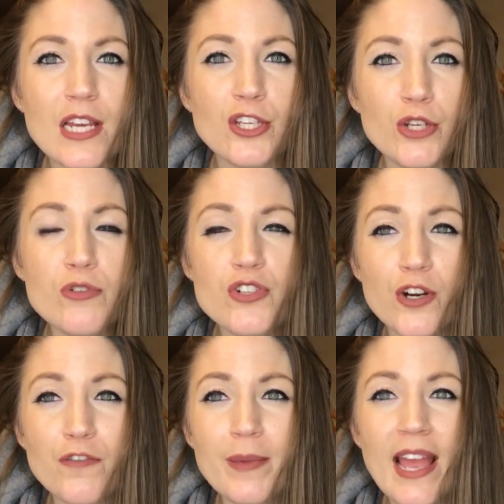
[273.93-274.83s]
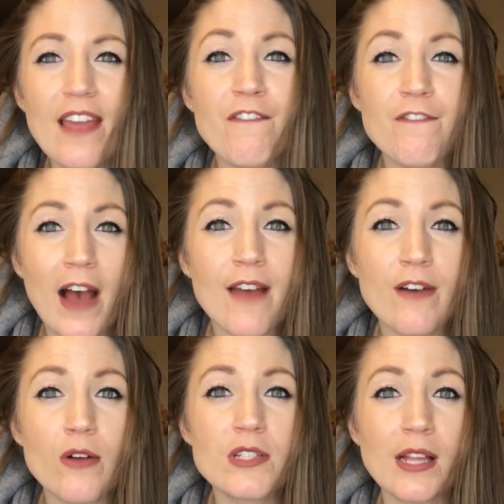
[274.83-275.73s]
and you served me a
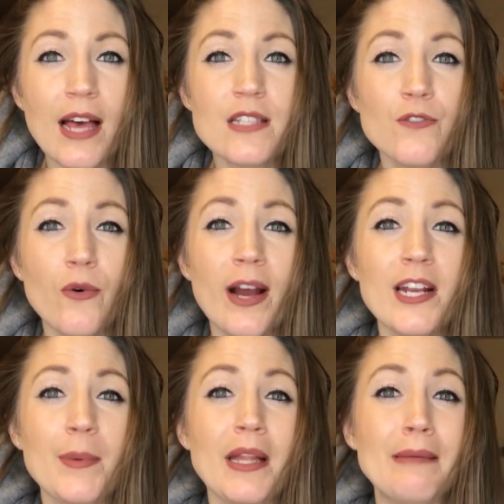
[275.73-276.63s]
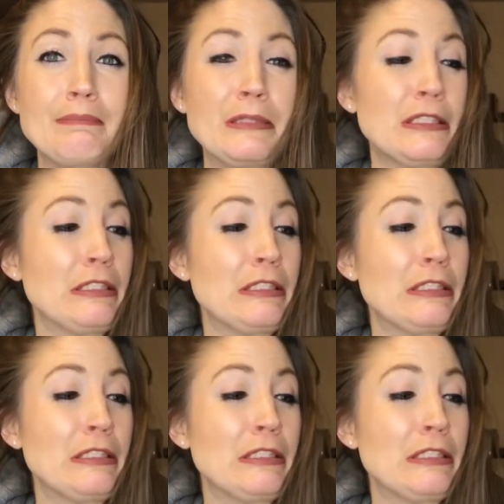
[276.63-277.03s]
5-ounce glass of wine, I'd be like,